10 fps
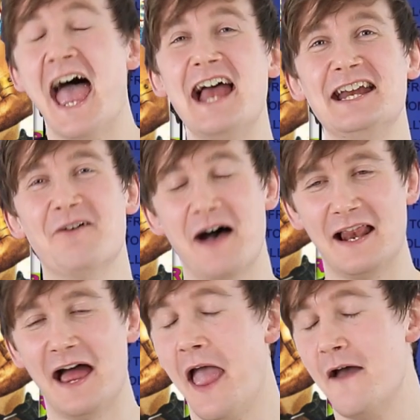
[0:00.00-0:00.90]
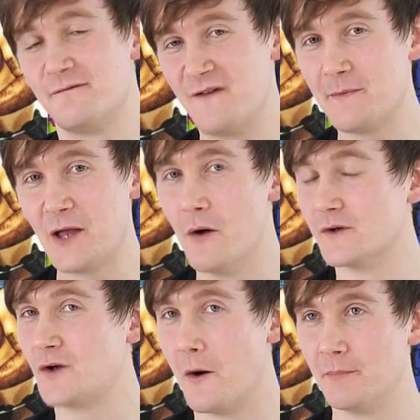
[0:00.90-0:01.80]
Anyway, like Fabio
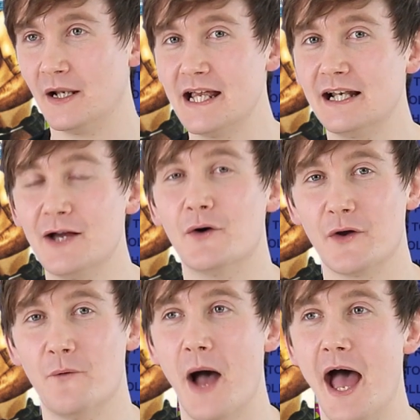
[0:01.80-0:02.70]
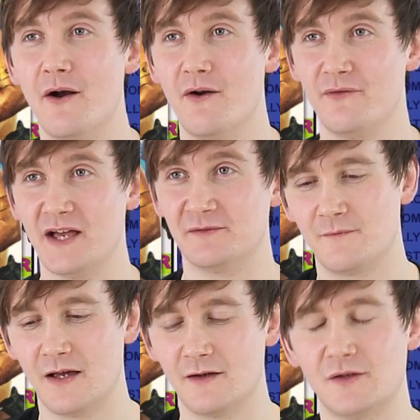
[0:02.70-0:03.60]
was completely unaware of this.
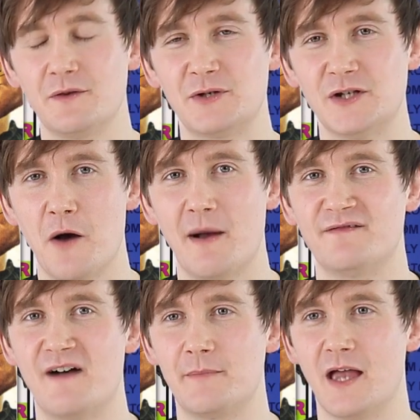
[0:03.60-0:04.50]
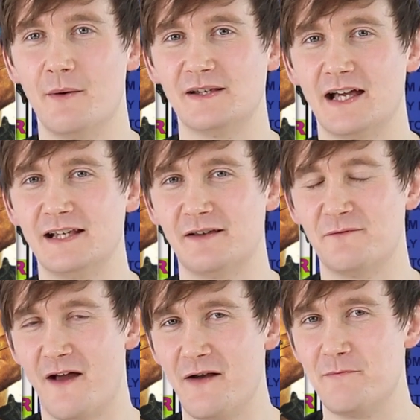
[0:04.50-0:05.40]
And something we should know about Fabio is that he's a
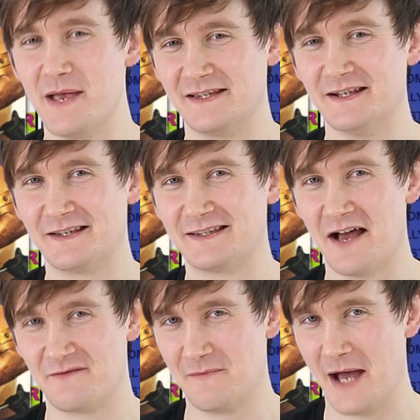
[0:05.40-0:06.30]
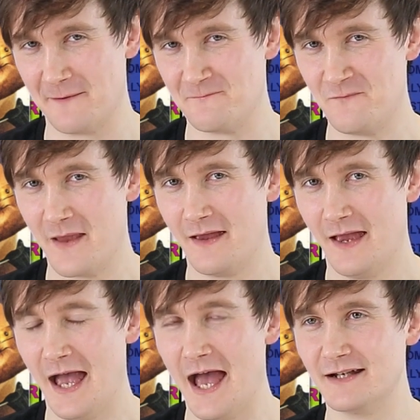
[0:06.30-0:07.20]
very business savvy man.
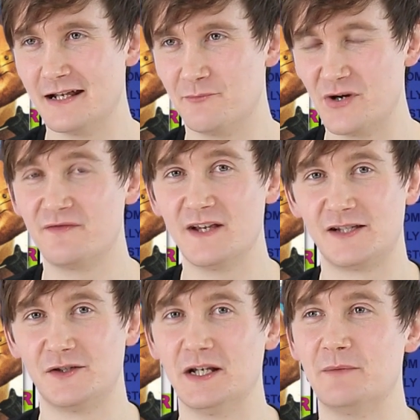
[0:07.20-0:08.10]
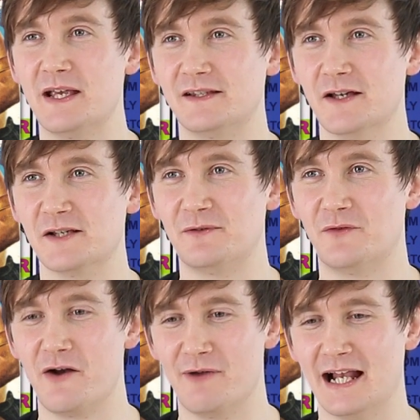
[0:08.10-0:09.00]
And he briefly studied business
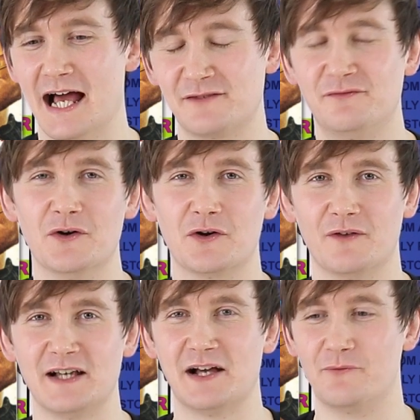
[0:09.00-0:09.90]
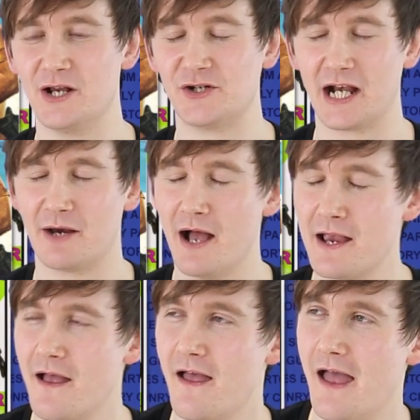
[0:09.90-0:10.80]
before he realised, fuck this, I'm rich
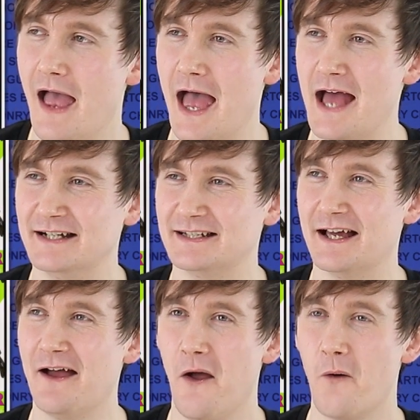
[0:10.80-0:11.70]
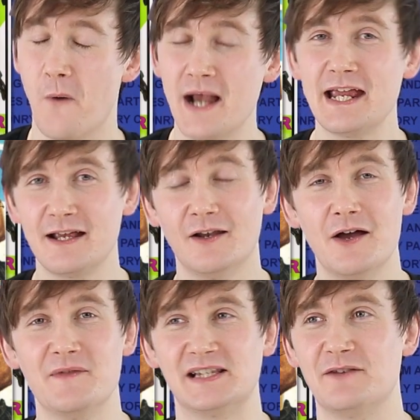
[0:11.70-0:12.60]
anyway. And when he
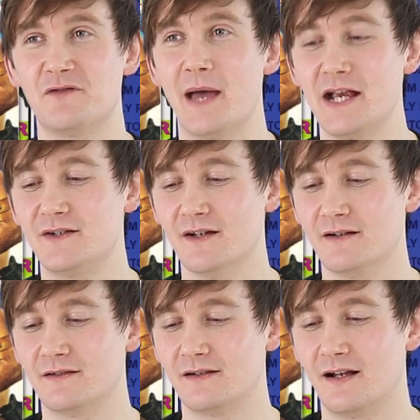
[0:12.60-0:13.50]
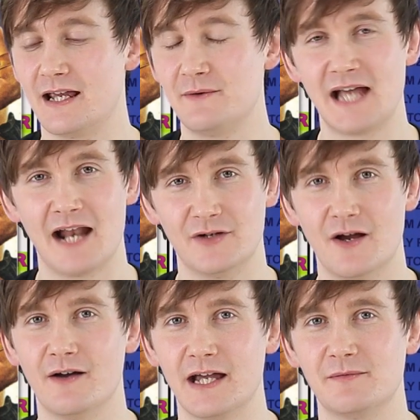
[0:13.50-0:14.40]
learned this information, he was kind of
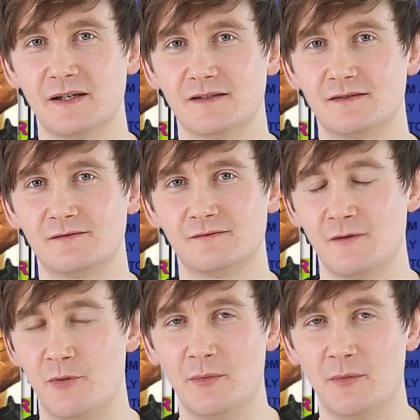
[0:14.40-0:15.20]
annoyed because the